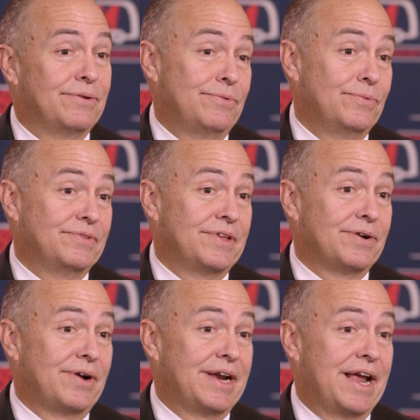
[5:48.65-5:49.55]
who was
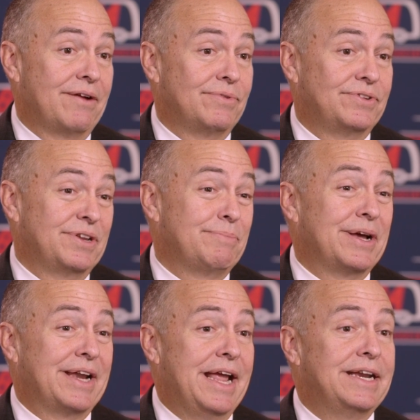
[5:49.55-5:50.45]
there on average did
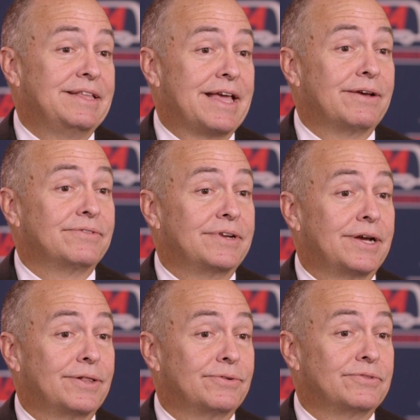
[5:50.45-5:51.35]
about
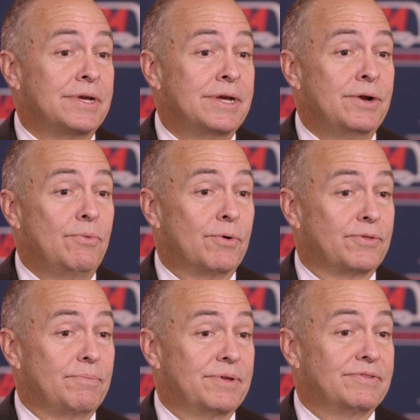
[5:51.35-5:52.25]
$80,000
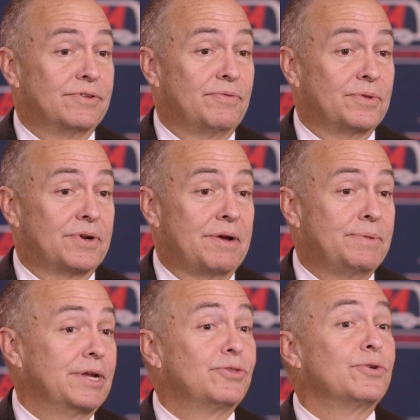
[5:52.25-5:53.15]
worth of business for their
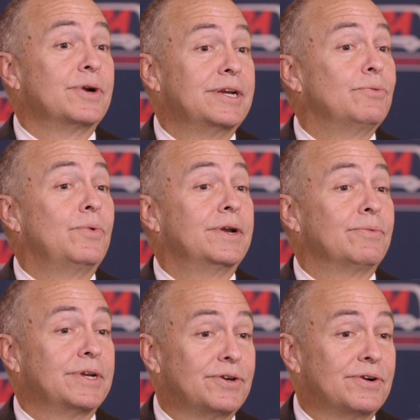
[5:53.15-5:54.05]
company, a
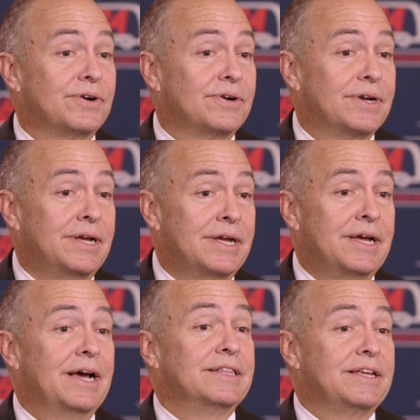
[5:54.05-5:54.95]
30-to-1 return
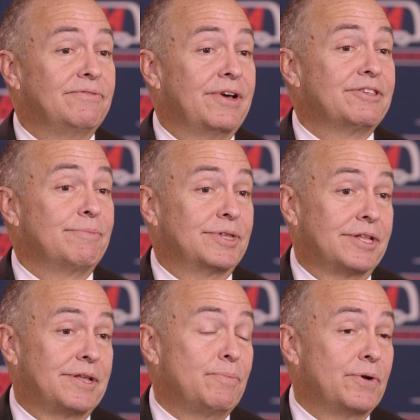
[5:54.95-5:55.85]
on the investment
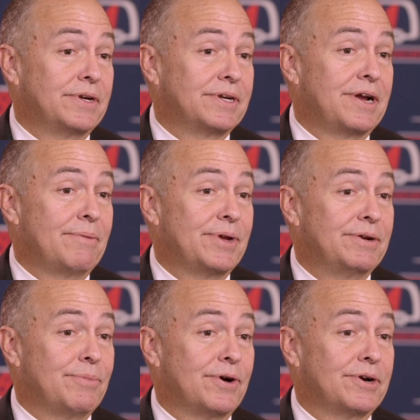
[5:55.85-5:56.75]
that they put into coming
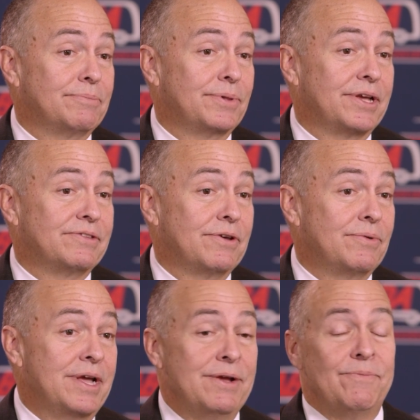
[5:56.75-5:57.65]
to Marketplace.
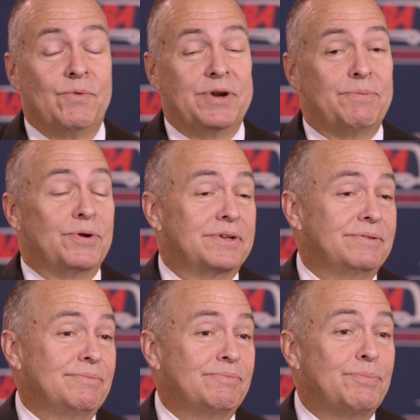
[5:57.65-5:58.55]
So when you put
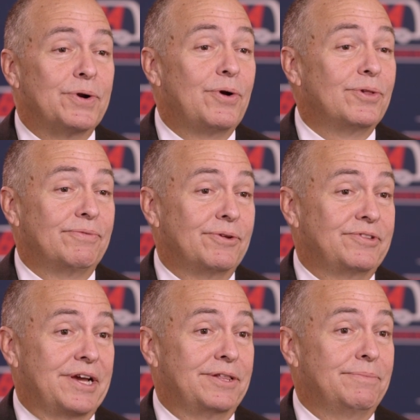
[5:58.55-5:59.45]
all of
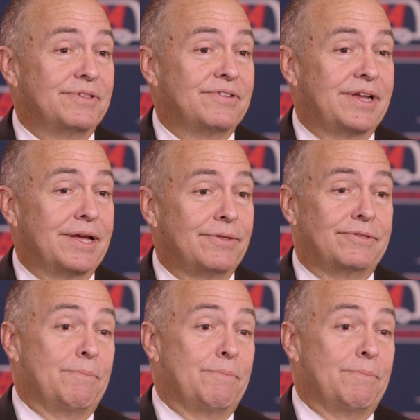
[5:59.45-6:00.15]
those elements together, the